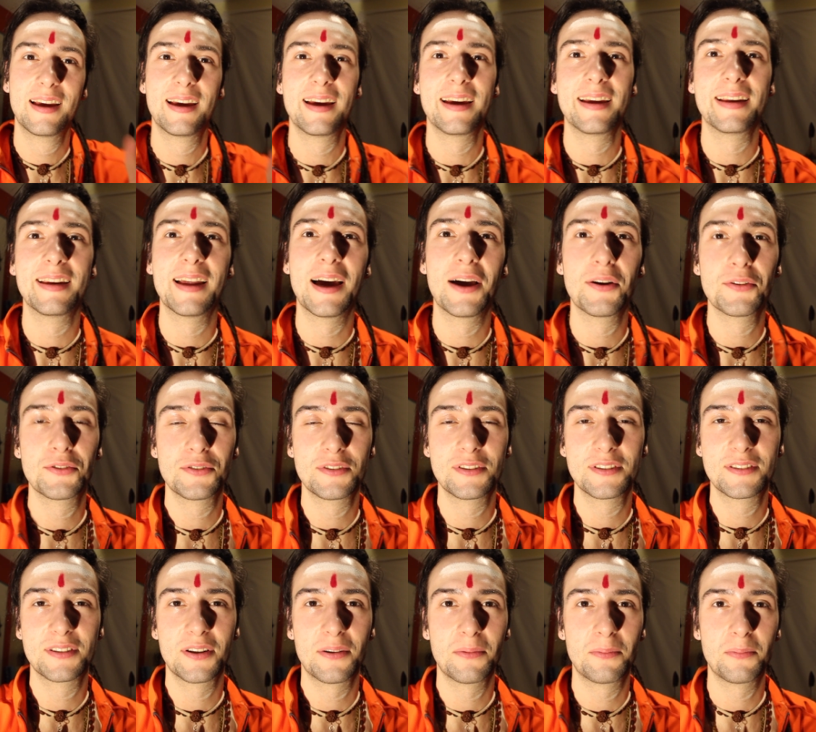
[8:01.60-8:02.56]
in how to
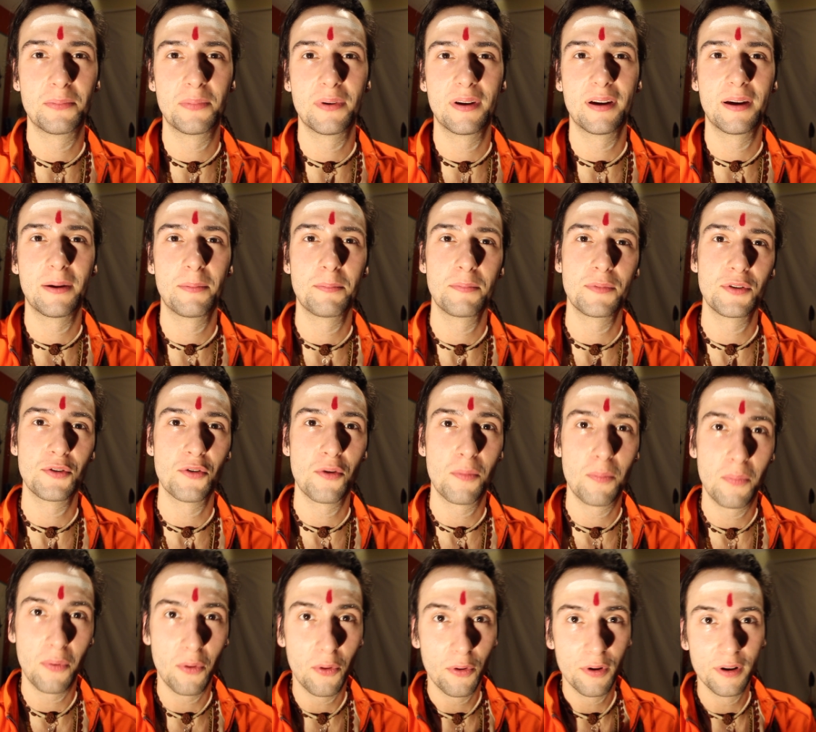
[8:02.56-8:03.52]
stop um, your
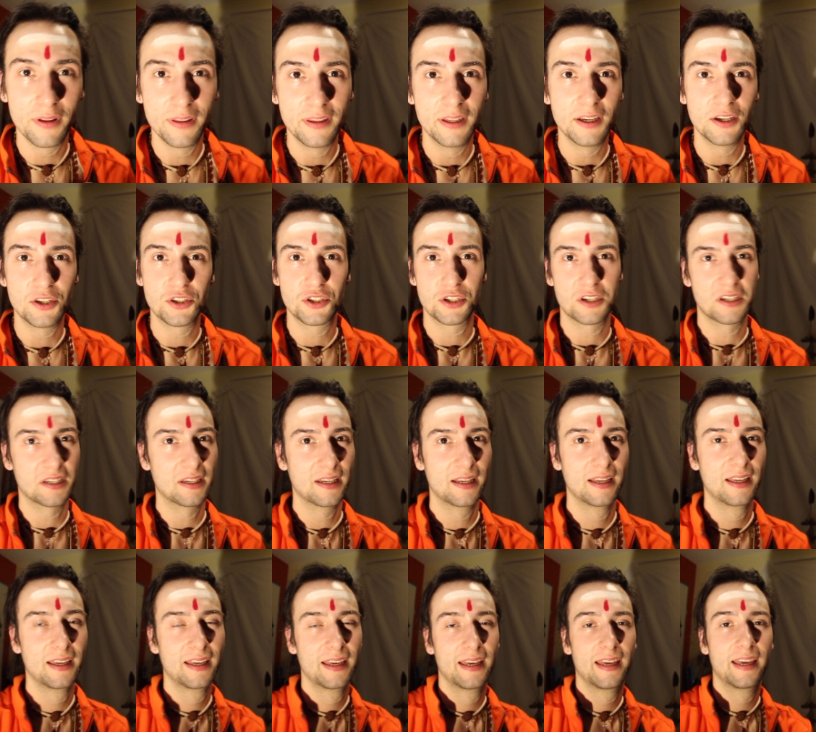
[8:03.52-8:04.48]
porn addiction
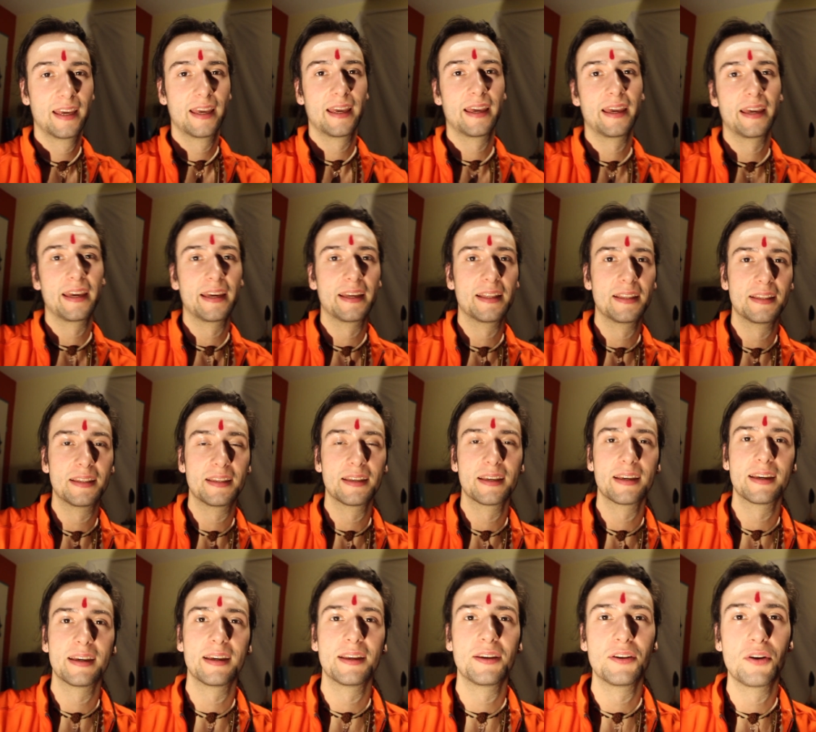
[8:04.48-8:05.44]
and uh,
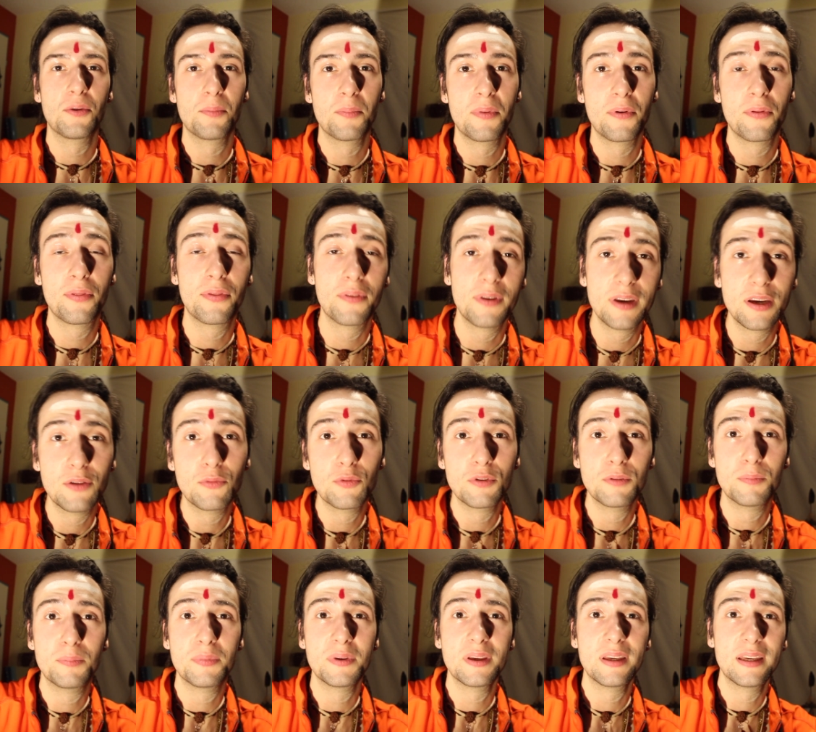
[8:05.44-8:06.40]
number three
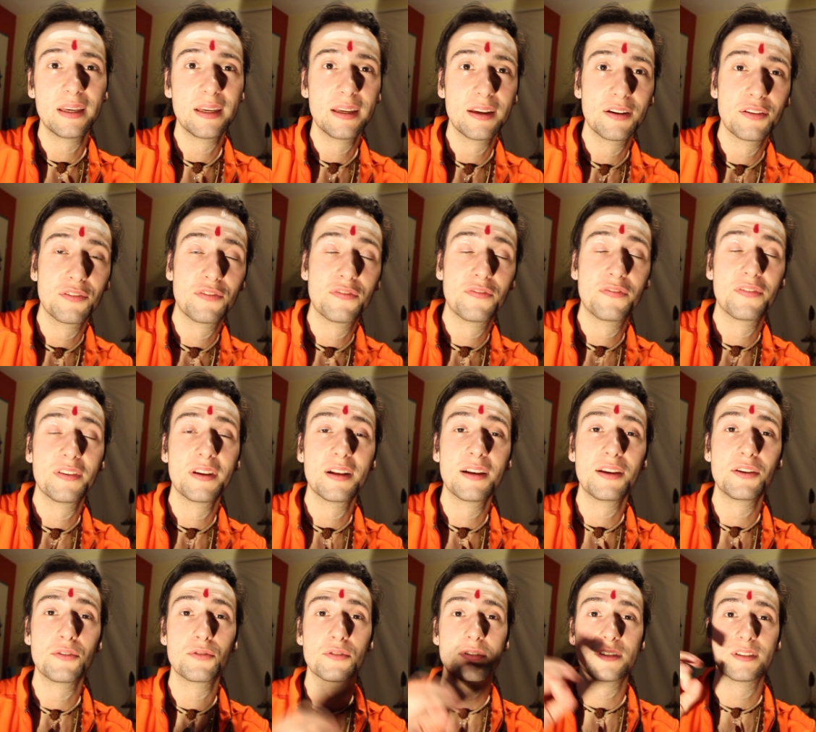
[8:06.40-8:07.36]
would be fill
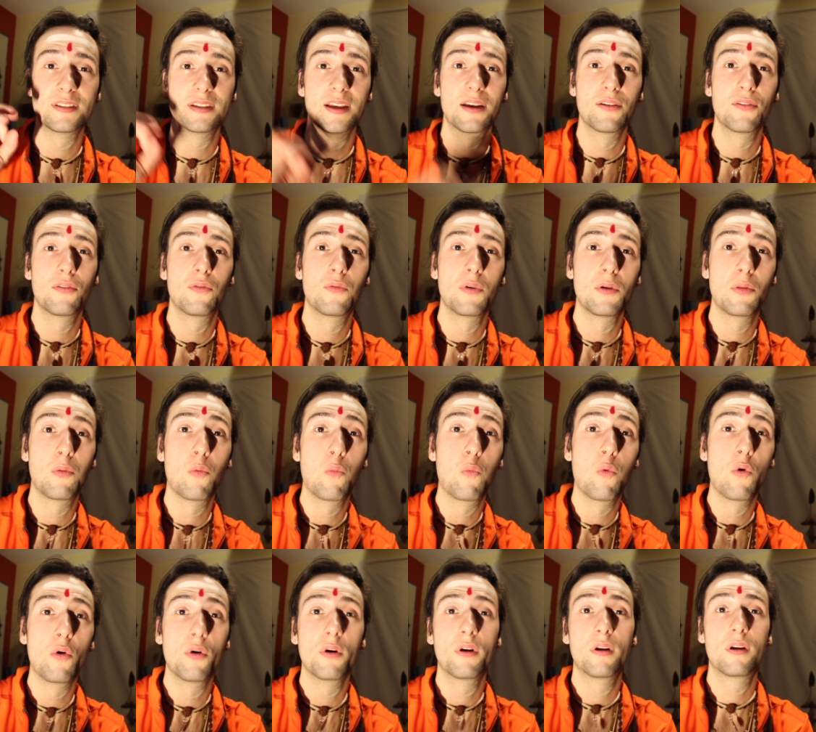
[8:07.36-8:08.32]
yourself with
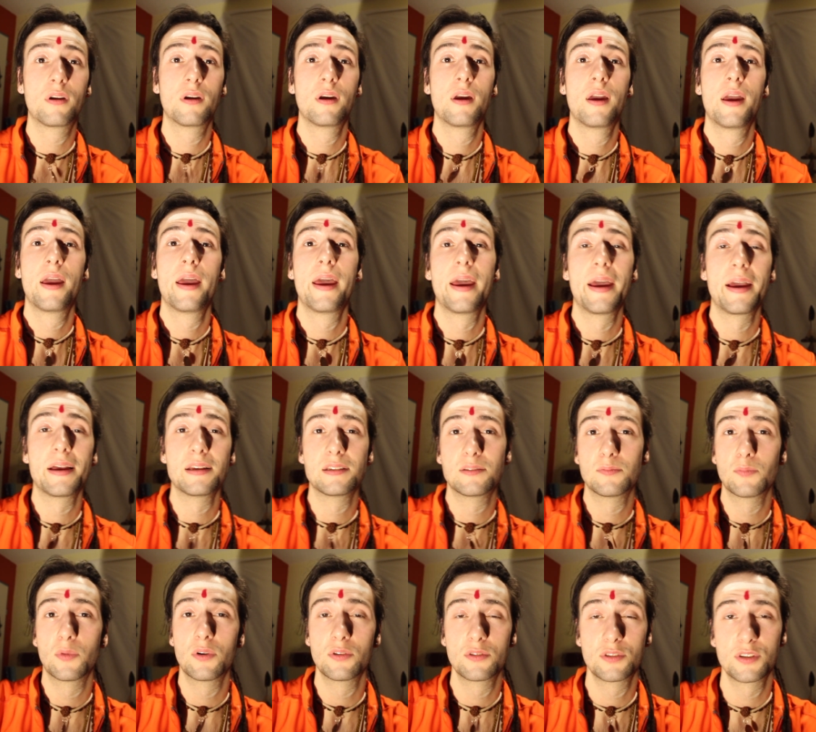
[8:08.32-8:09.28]
work as
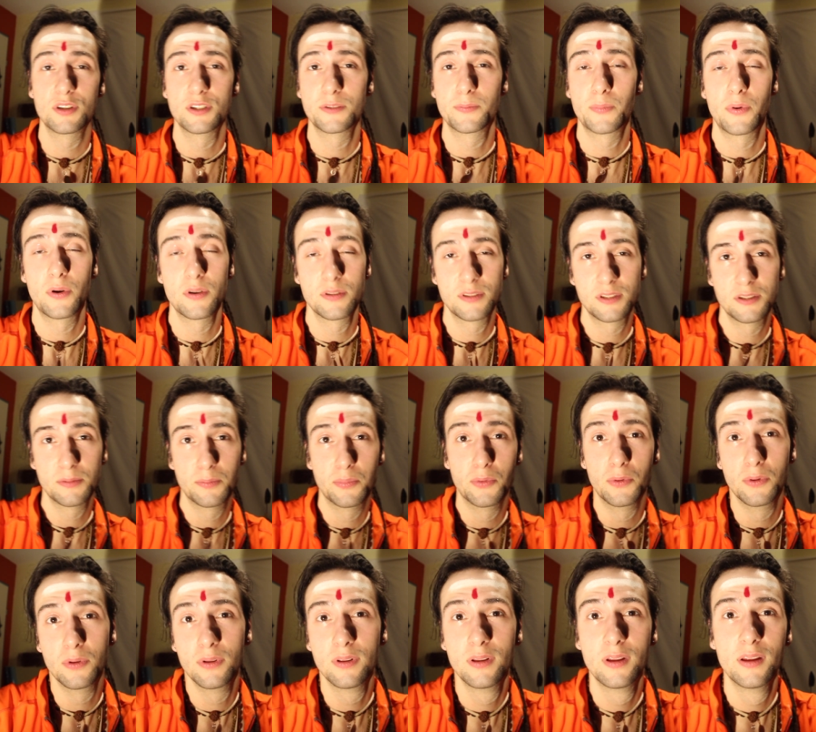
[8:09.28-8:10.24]
much as
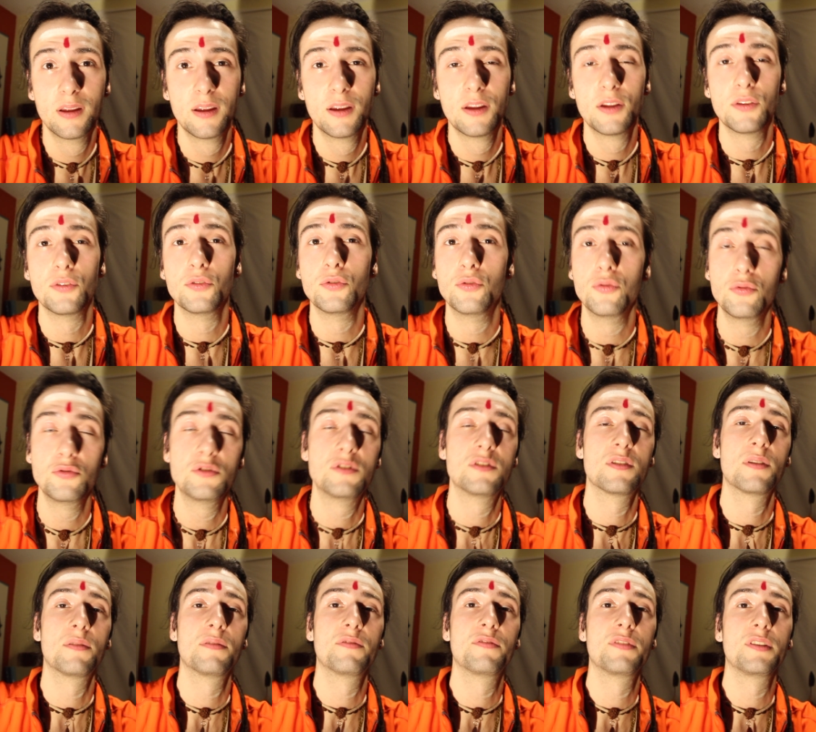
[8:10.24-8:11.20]
possible do
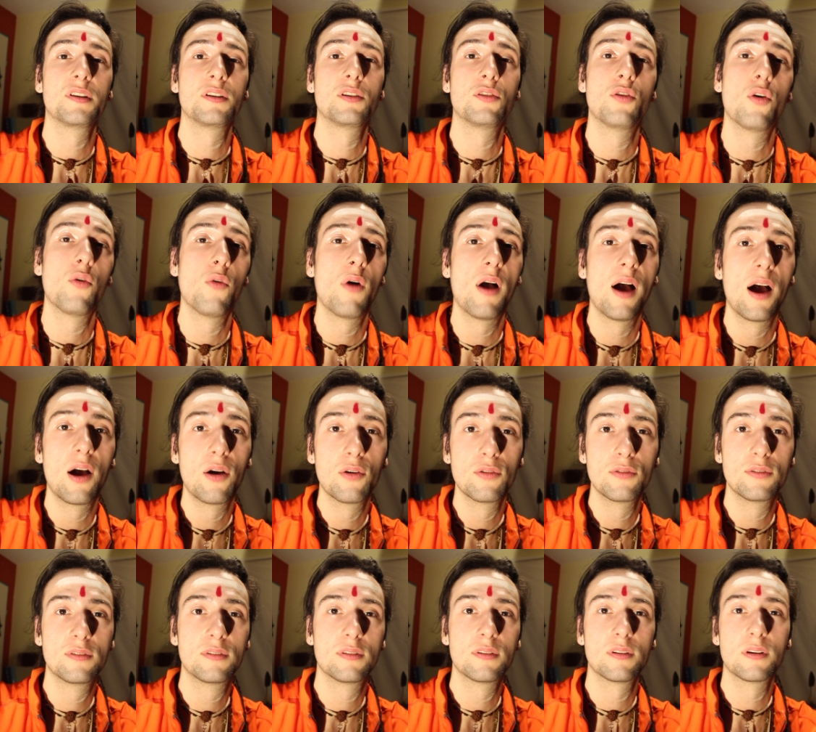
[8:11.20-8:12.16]
something go
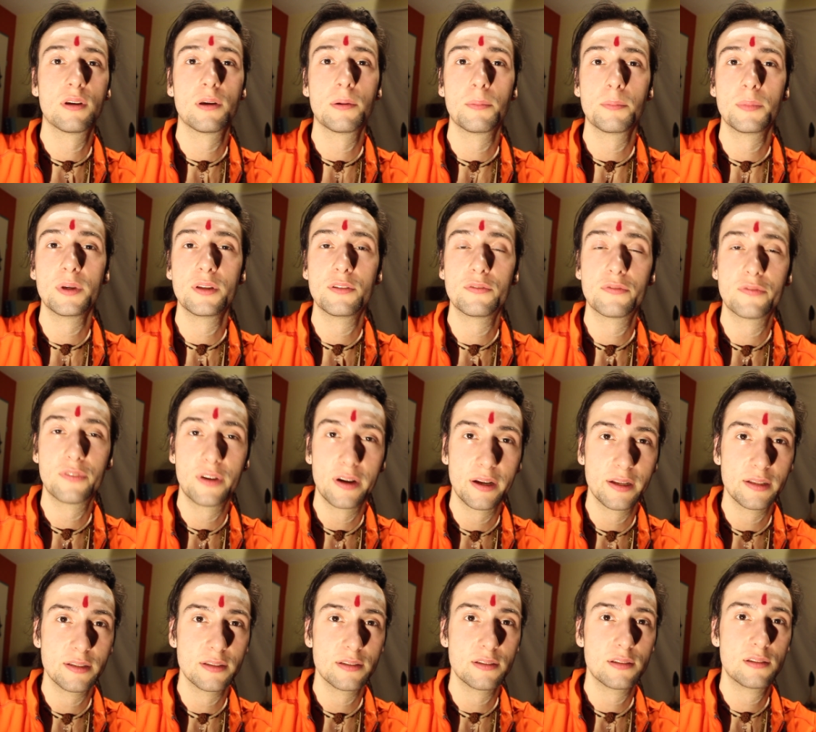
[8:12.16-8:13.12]
out uh, meet
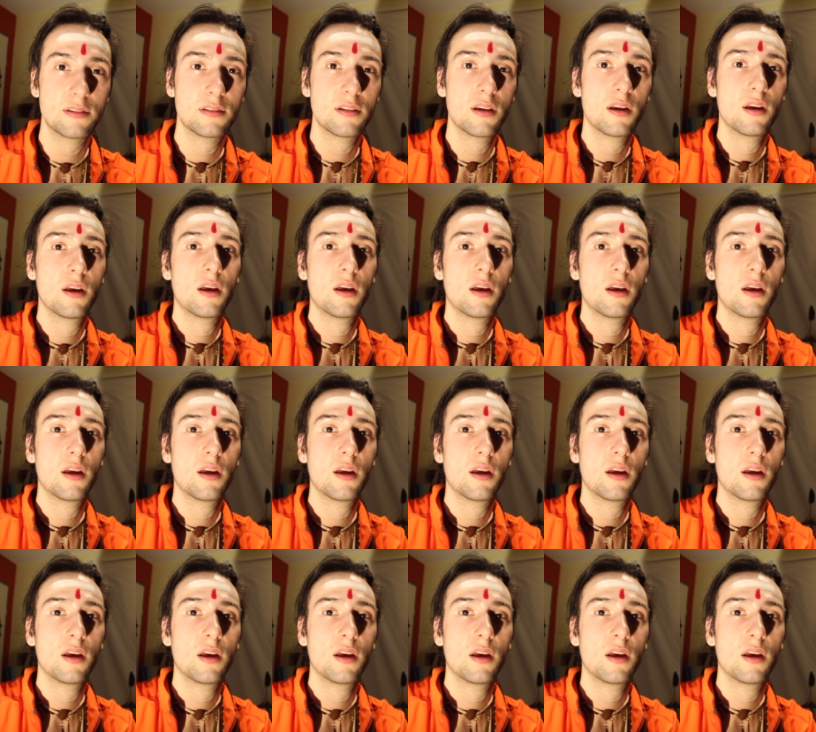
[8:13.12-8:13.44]
friends